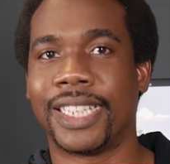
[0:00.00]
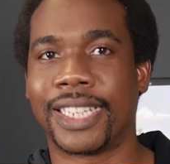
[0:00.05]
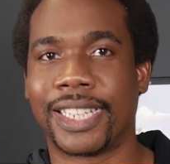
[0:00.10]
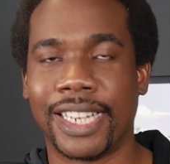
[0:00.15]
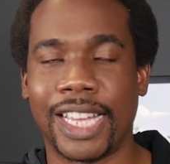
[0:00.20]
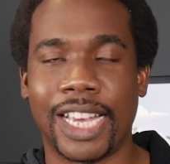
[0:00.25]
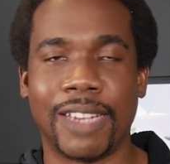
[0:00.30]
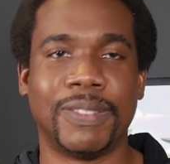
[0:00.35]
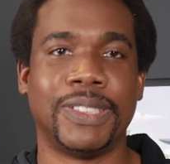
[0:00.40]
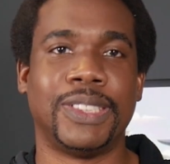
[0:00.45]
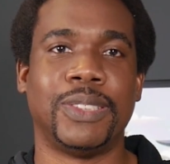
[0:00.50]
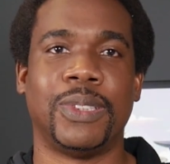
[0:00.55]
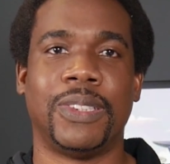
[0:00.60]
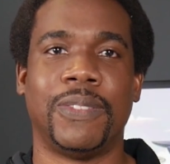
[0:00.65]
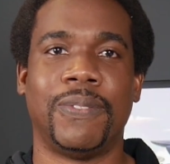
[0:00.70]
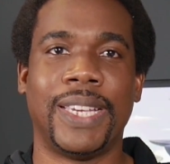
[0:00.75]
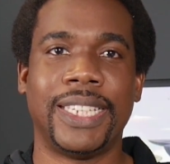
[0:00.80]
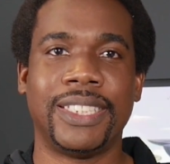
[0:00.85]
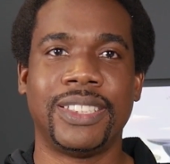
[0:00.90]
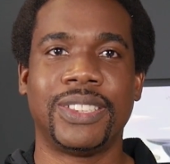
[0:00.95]
I can have these new
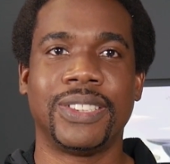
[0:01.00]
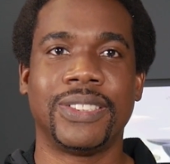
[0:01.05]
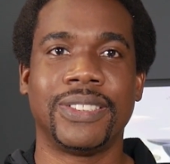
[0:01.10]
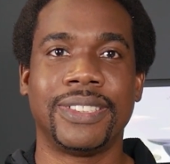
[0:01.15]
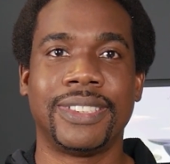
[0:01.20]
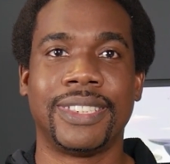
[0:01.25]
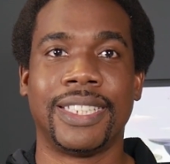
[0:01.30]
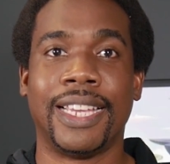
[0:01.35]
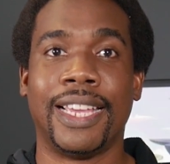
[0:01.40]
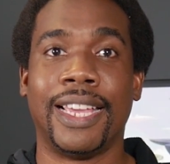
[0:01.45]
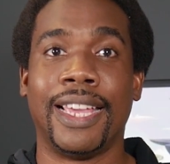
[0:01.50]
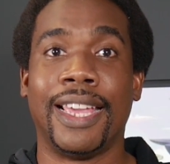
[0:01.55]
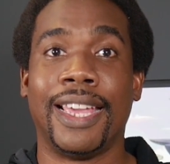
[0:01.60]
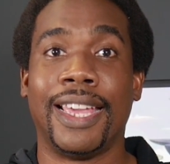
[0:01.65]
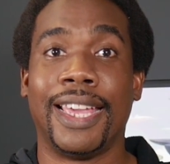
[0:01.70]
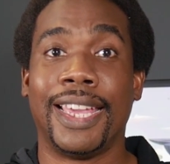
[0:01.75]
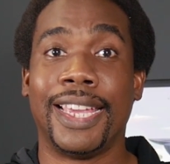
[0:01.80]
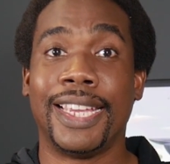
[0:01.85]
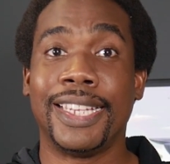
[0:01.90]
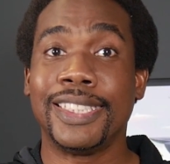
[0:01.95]
adventures,
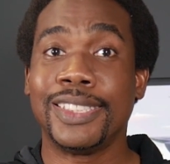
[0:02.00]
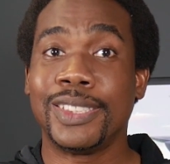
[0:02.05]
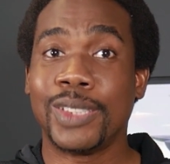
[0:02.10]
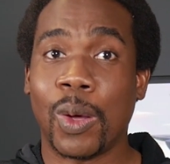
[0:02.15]
is